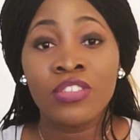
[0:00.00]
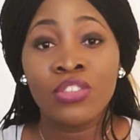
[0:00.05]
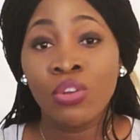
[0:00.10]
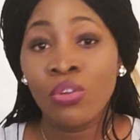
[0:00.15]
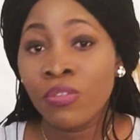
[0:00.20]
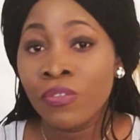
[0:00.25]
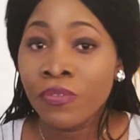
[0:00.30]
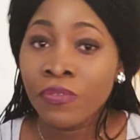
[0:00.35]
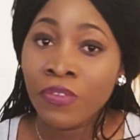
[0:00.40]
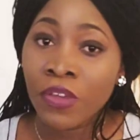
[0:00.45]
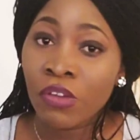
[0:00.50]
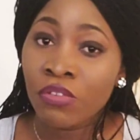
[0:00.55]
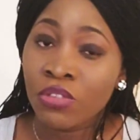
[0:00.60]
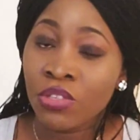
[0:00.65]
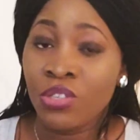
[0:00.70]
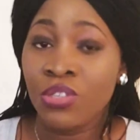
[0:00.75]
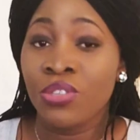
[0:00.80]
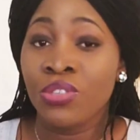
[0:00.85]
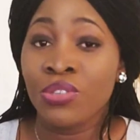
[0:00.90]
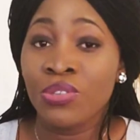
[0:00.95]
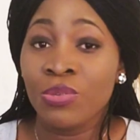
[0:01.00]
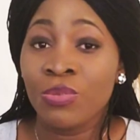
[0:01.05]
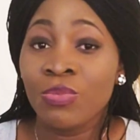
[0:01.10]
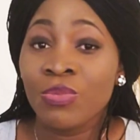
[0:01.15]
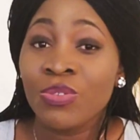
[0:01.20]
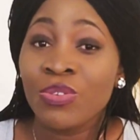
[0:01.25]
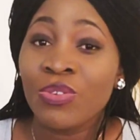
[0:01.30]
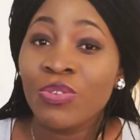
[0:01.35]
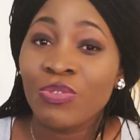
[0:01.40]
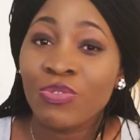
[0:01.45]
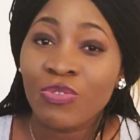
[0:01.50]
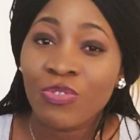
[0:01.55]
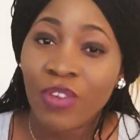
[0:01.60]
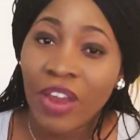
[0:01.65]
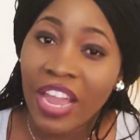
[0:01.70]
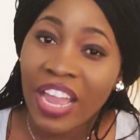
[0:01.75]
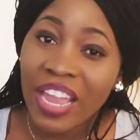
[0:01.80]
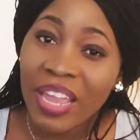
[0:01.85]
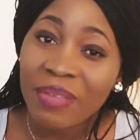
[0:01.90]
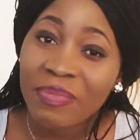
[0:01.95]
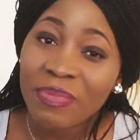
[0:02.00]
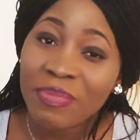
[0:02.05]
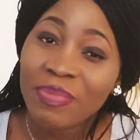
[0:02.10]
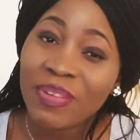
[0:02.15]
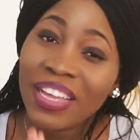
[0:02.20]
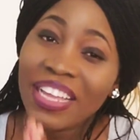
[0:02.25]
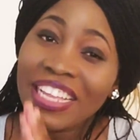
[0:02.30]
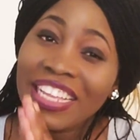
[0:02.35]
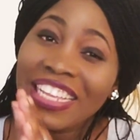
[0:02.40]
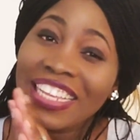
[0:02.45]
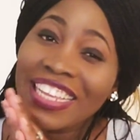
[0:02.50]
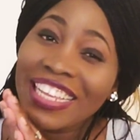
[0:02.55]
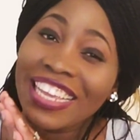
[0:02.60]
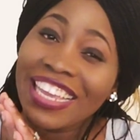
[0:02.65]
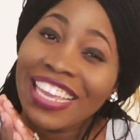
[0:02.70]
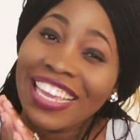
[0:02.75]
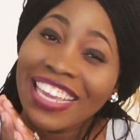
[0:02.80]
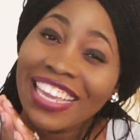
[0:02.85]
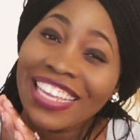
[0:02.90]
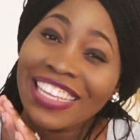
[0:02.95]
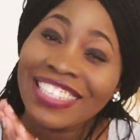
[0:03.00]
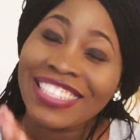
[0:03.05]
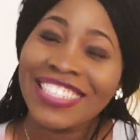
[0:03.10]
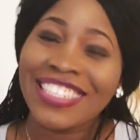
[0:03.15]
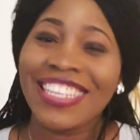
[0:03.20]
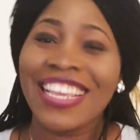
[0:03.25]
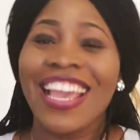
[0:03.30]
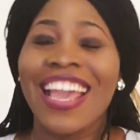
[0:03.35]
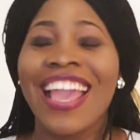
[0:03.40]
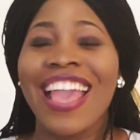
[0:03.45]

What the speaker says: Don't fail to subscribe, please,